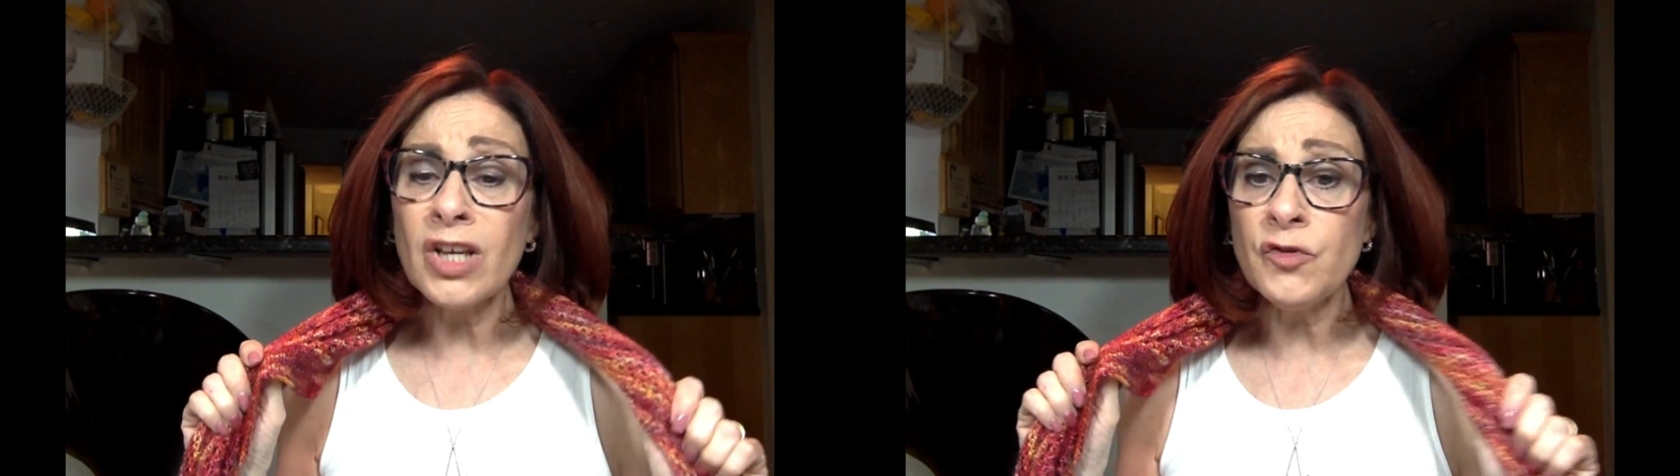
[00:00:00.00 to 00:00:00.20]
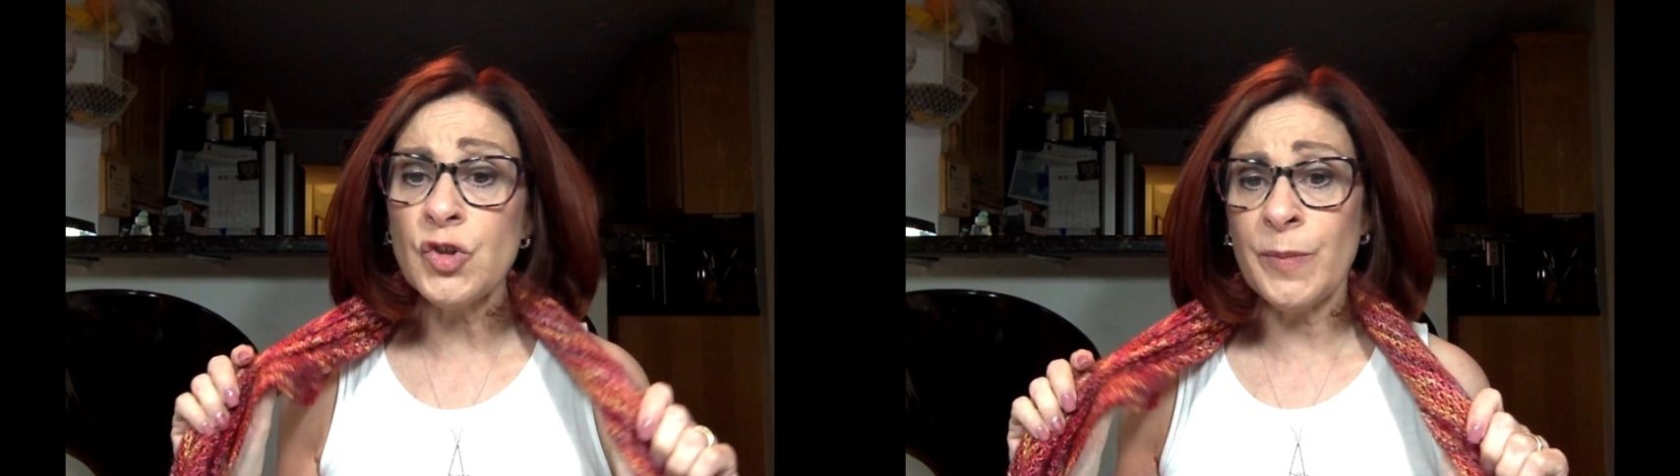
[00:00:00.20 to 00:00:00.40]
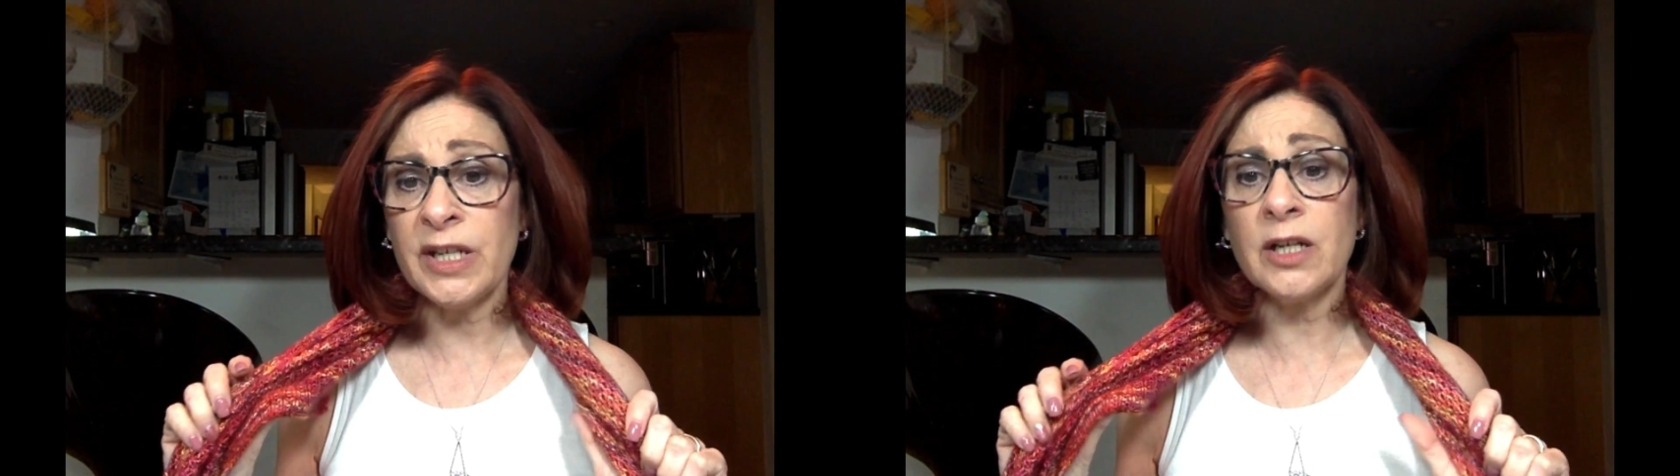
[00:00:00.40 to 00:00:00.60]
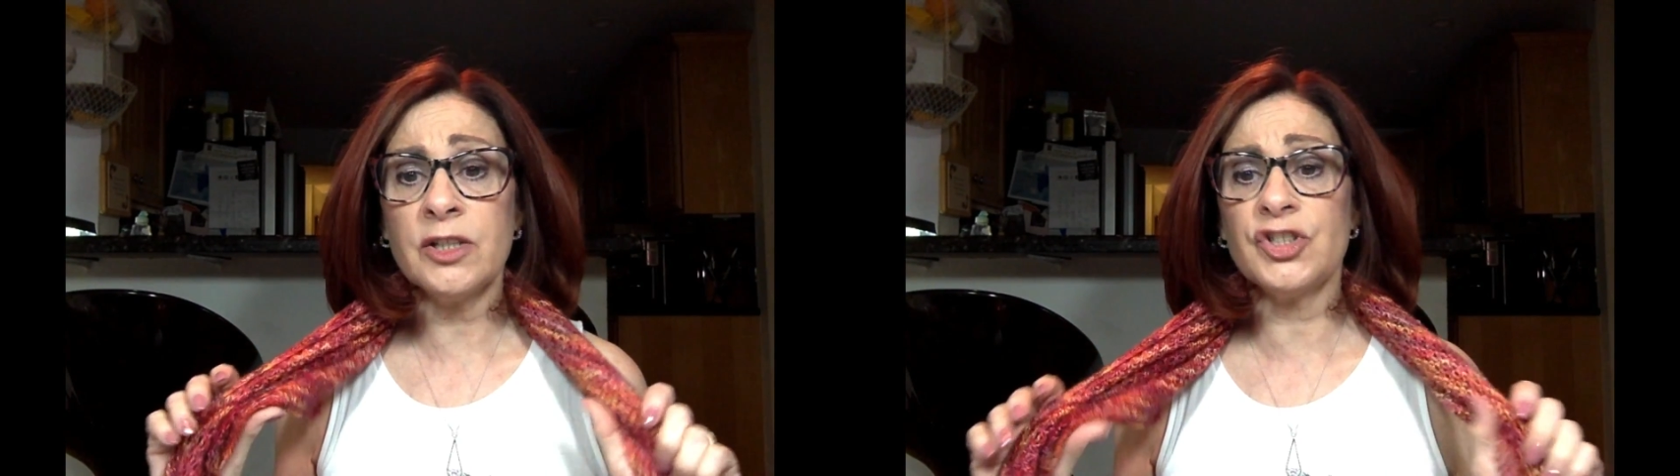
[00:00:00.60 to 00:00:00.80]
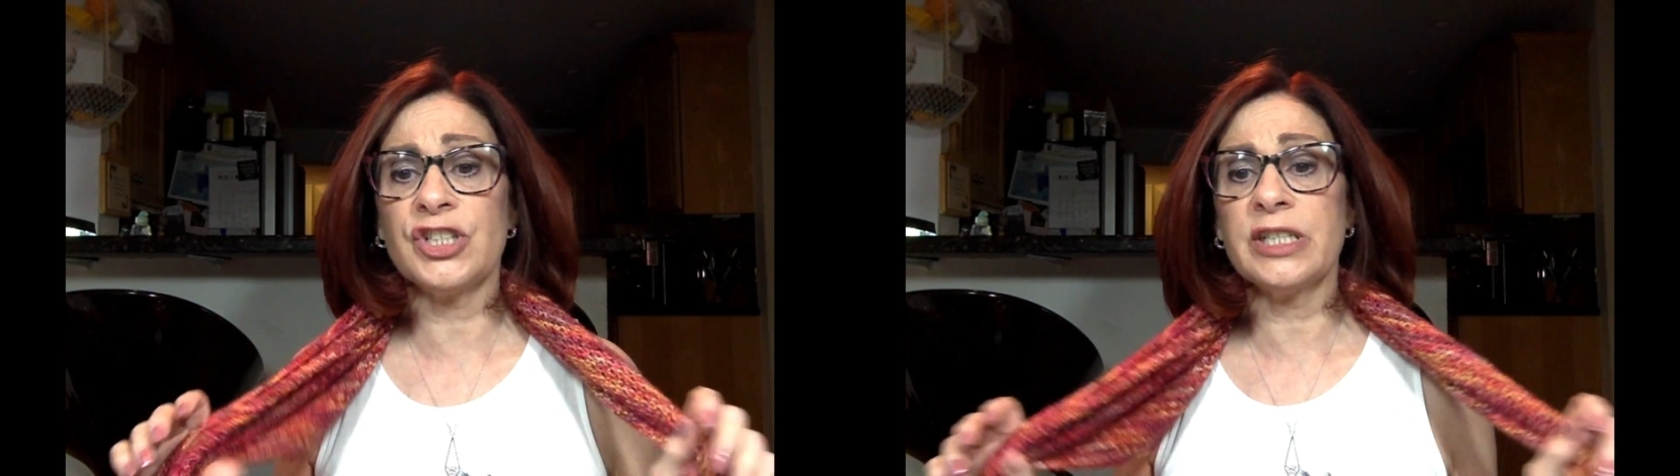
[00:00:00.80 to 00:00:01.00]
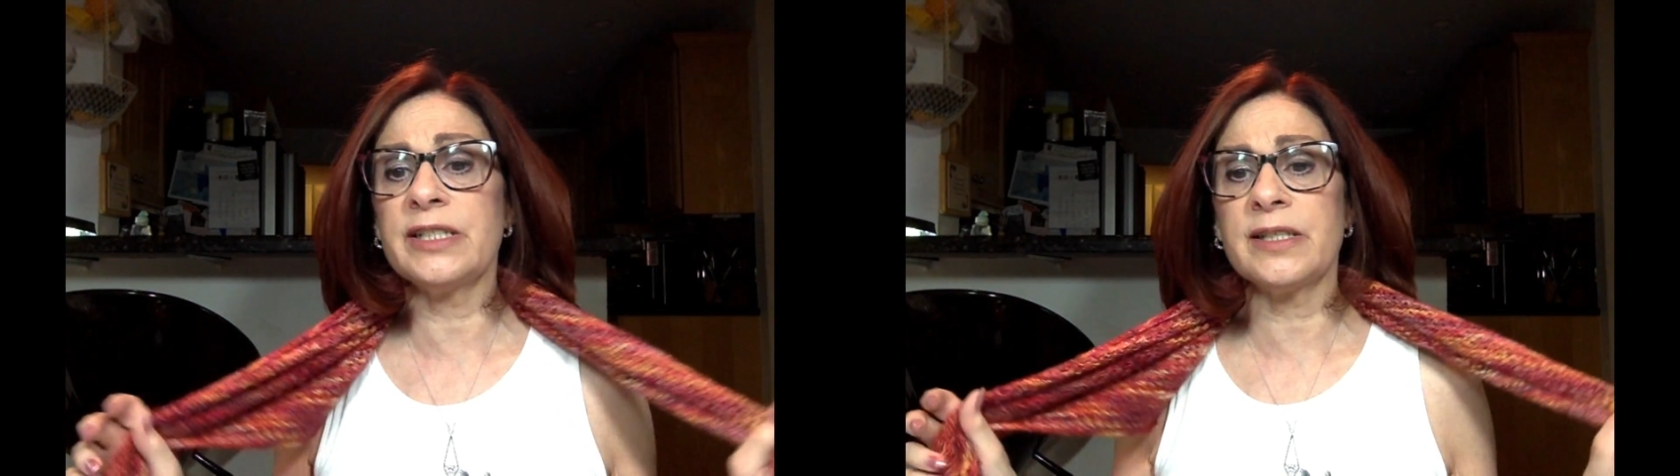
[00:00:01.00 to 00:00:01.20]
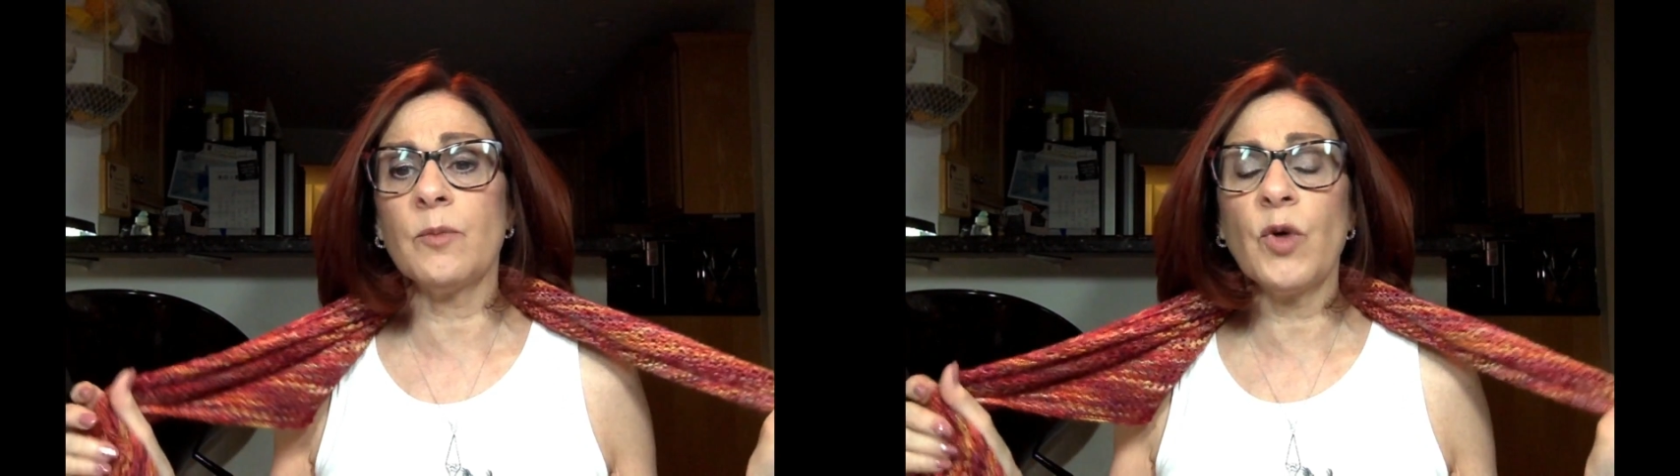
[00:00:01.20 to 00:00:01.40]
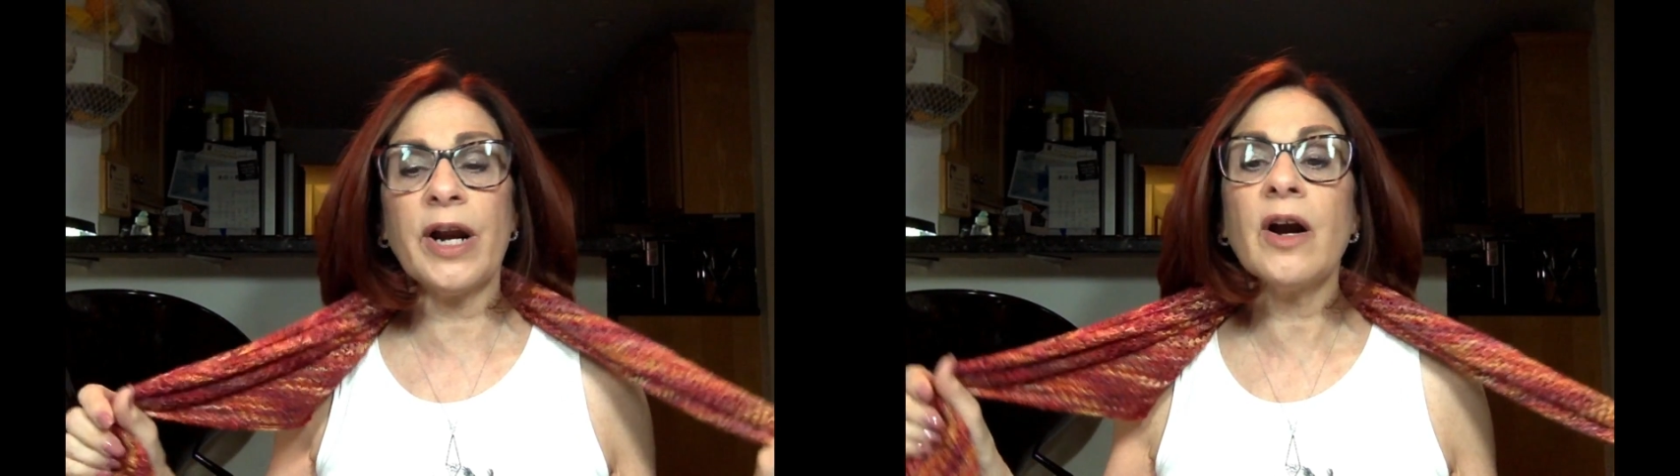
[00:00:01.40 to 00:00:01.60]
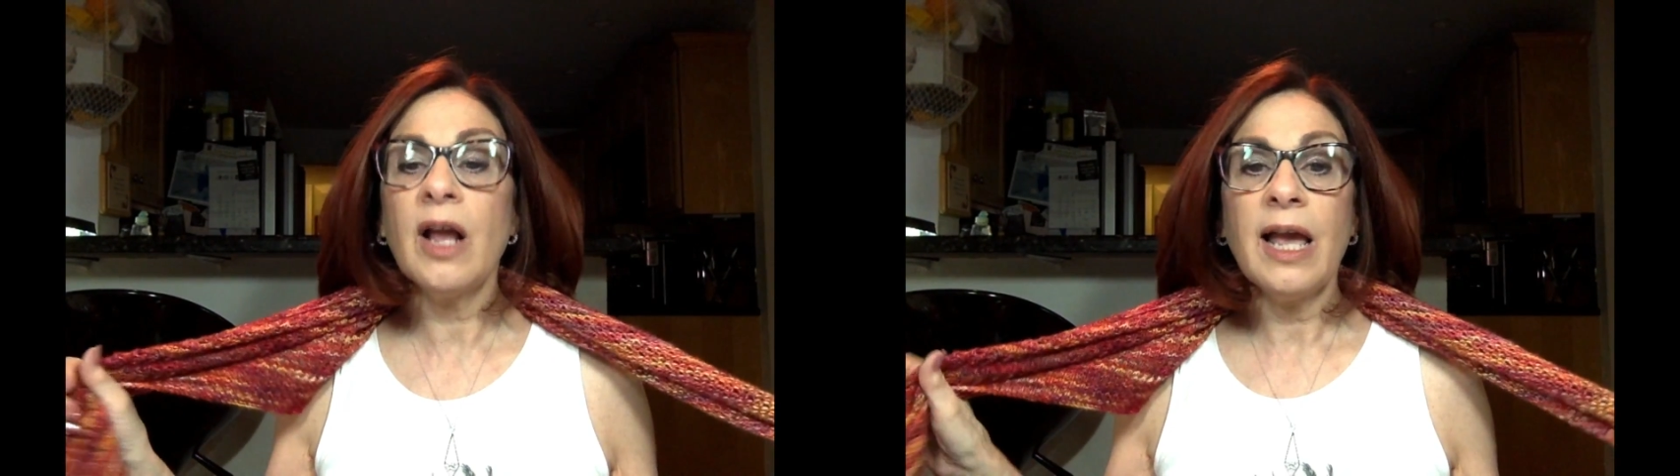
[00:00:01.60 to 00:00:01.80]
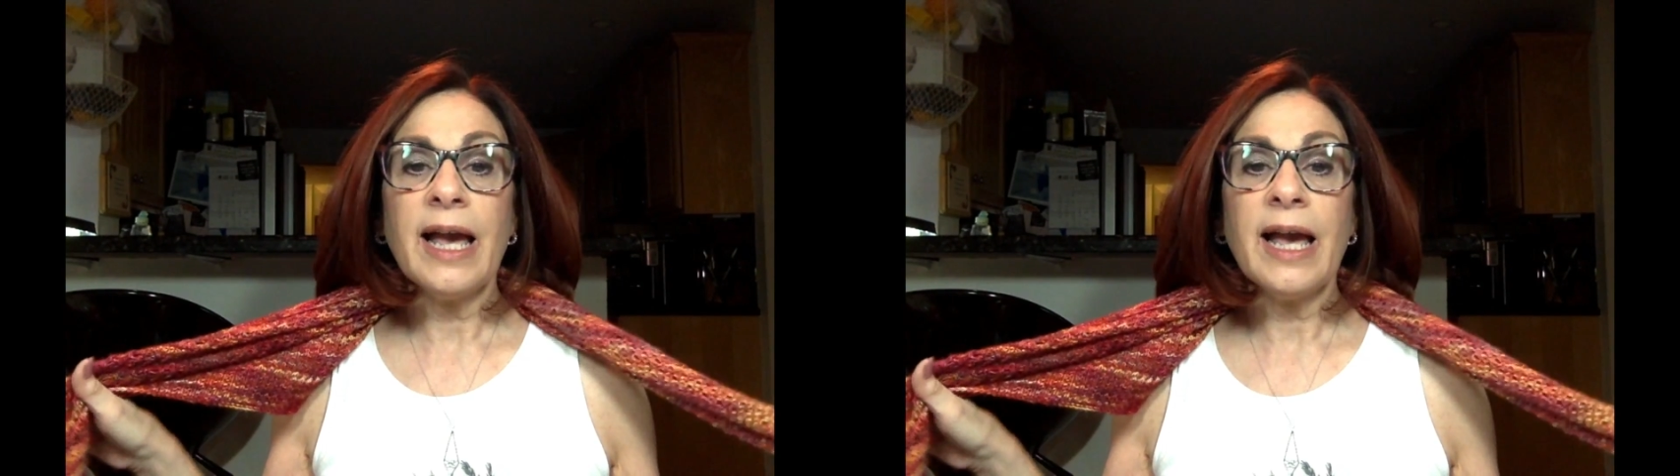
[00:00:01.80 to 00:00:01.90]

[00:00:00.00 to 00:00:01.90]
of Dreamin' Color Jilly somewhere,